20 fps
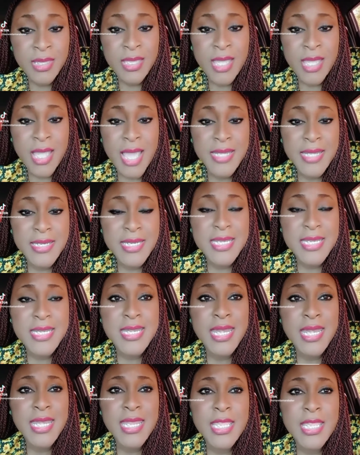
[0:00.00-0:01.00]
And it,
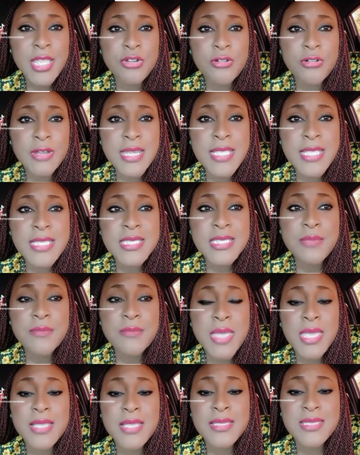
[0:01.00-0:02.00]
you know, it needs to
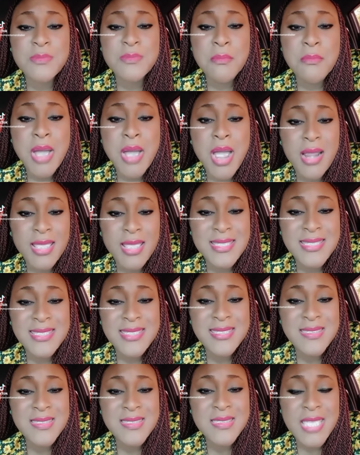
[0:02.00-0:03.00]
make its mark, its
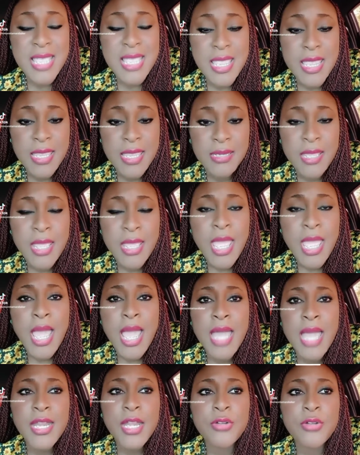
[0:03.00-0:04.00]
stain.
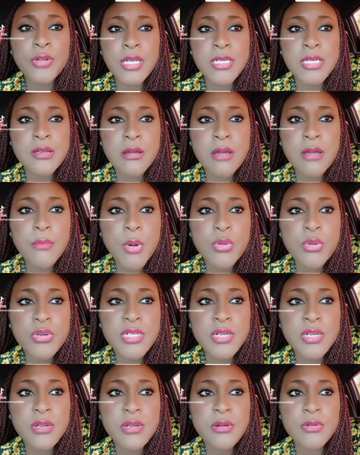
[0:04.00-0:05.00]
And I know they talk
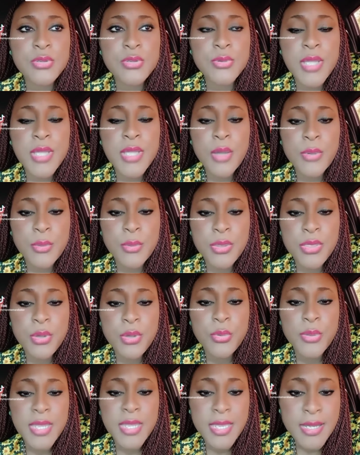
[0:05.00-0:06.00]
about, you know, doing away with the
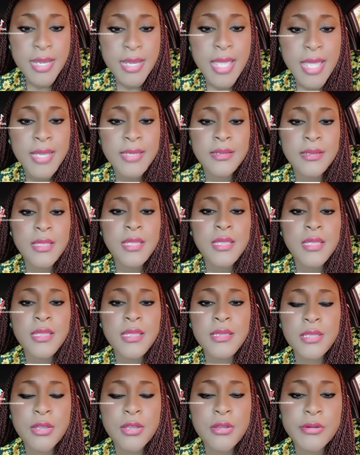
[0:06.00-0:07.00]
Queen and,
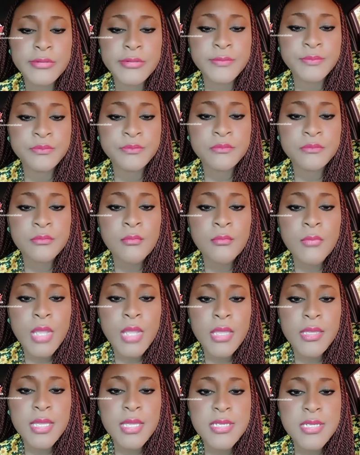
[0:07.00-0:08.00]
you know,
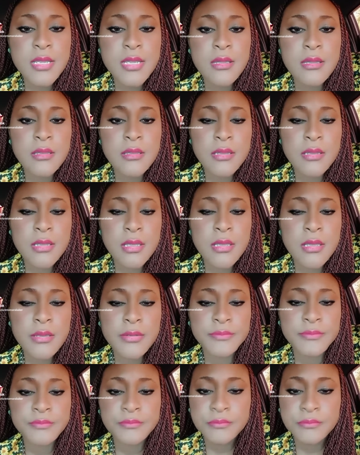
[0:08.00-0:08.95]
getting the